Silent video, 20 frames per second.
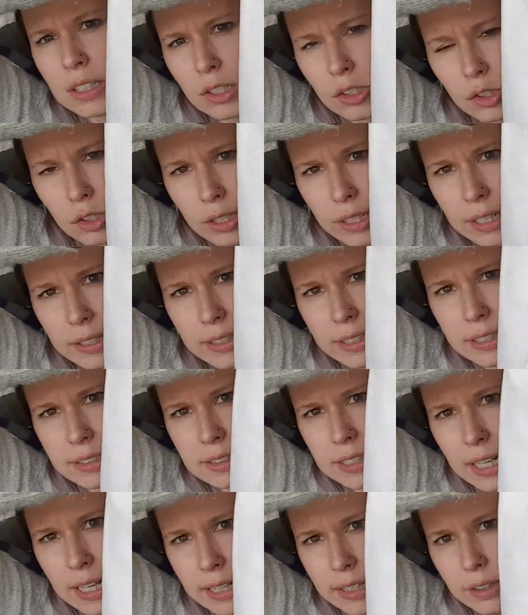So I got the
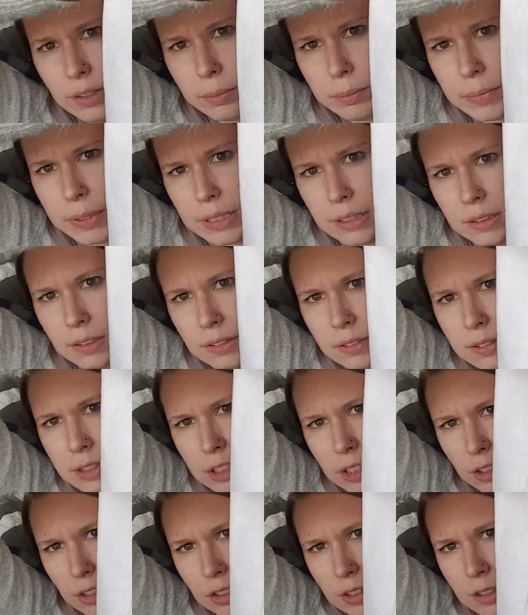entire middle
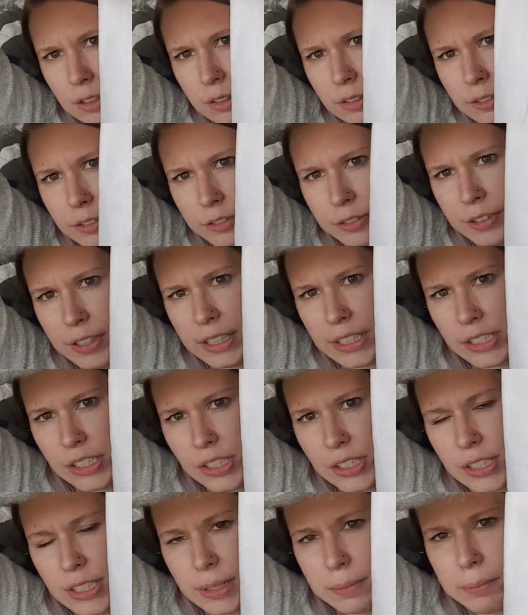circle
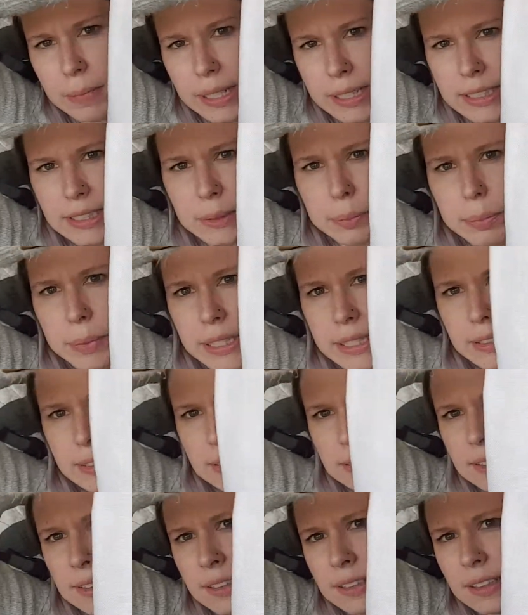finished minus
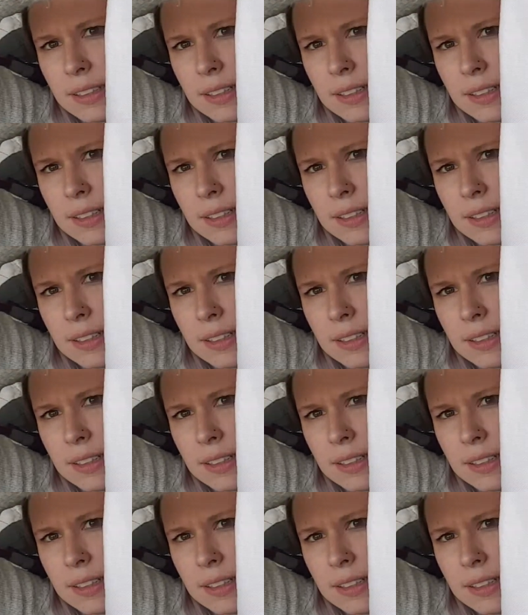beads.